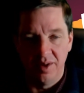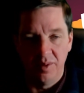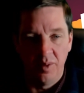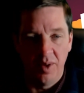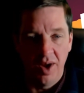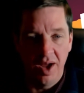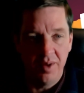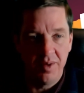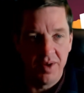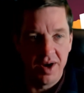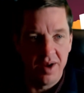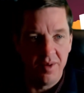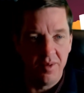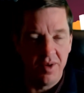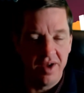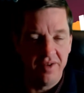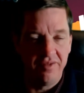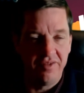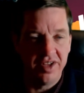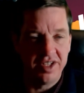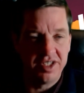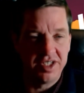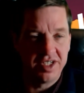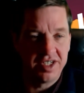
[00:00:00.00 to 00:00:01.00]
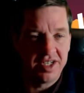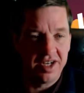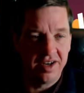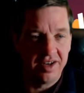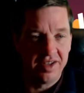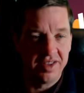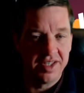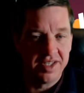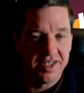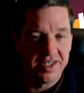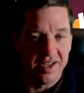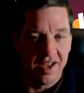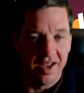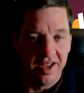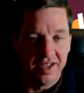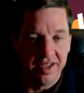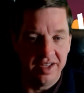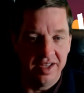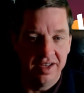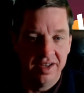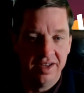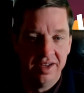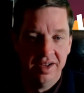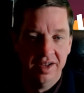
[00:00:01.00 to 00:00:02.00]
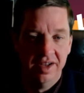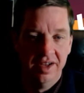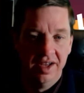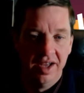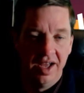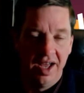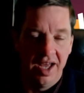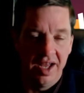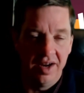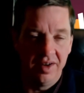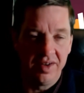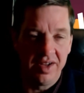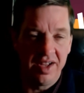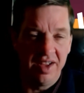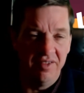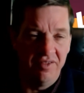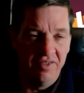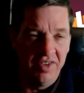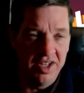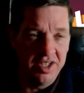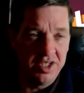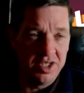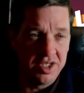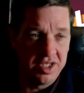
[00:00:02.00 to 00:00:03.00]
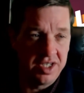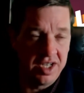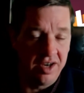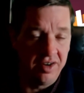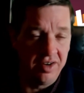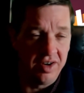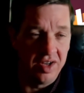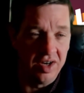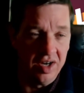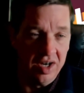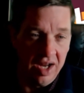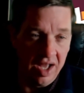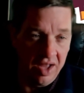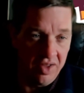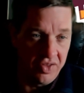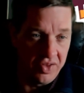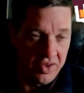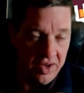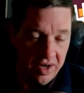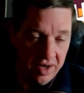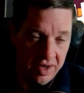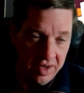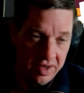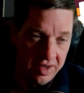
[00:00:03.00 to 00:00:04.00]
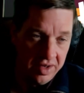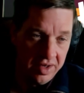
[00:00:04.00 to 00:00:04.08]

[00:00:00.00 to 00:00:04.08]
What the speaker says: Why would I want vegetarian lasagna? I don't get vegetarian nothing.